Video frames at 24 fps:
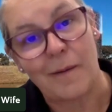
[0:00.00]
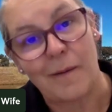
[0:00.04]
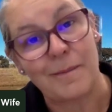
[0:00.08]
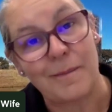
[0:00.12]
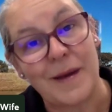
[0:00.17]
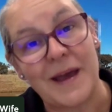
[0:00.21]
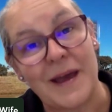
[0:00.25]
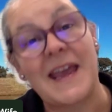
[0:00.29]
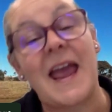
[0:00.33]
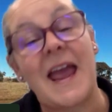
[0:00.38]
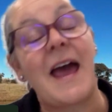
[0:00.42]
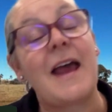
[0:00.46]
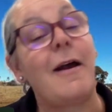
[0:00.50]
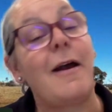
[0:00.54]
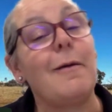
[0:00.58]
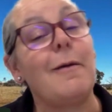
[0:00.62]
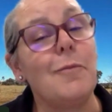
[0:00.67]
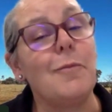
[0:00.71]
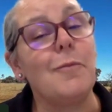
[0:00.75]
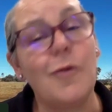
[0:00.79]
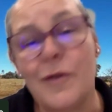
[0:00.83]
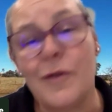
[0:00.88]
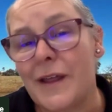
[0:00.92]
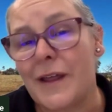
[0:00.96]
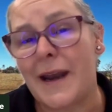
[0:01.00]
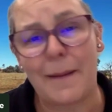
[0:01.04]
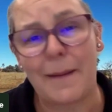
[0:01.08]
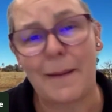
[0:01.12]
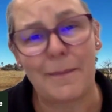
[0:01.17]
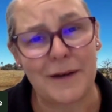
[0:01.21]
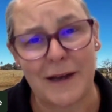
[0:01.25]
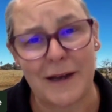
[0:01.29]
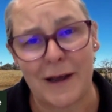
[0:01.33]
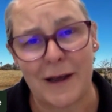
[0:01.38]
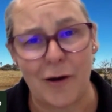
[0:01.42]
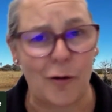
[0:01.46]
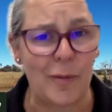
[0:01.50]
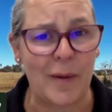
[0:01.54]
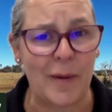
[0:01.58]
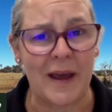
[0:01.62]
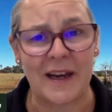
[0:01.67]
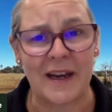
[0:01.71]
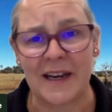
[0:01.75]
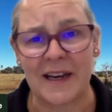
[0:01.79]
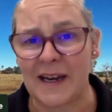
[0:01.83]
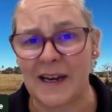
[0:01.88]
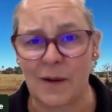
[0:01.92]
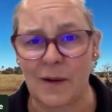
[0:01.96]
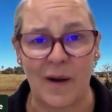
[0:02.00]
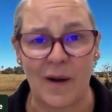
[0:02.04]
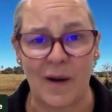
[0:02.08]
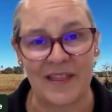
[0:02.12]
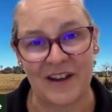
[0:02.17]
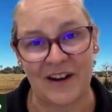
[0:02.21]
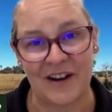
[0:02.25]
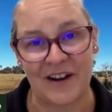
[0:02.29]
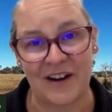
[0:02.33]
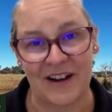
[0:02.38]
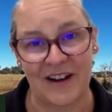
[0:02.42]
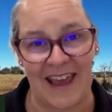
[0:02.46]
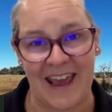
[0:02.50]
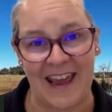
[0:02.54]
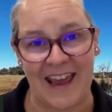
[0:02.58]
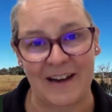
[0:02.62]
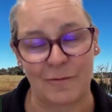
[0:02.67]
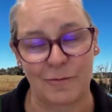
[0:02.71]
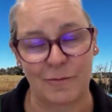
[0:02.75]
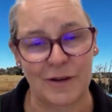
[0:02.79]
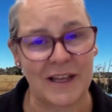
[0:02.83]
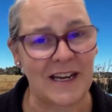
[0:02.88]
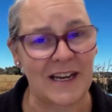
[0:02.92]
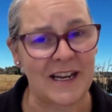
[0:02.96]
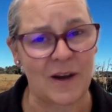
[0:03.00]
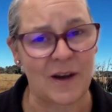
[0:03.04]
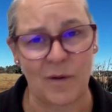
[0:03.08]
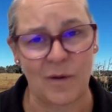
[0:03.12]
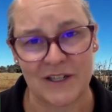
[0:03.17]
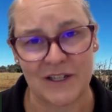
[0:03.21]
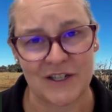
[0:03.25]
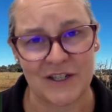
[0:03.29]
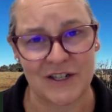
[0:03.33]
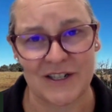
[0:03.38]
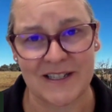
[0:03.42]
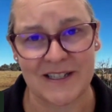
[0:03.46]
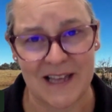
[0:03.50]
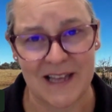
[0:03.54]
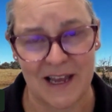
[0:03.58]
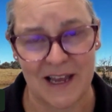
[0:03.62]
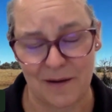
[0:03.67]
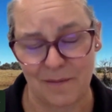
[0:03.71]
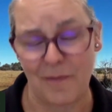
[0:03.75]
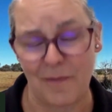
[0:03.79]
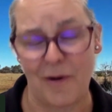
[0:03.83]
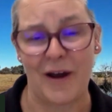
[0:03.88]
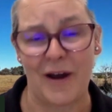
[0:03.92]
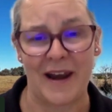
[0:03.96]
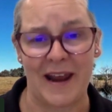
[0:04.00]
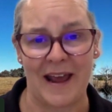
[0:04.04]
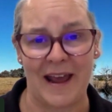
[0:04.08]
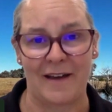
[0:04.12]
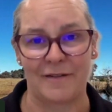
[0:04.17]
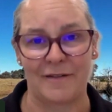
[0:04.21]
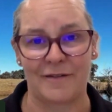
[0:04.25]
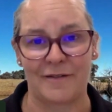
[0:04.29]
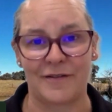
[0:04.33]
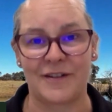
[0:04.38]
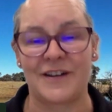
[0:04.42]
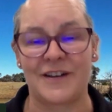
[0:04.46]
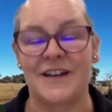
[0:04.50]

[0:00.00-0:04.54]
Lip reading: me, and I'm more than happy to help out in any way that I can with any questions that you might have.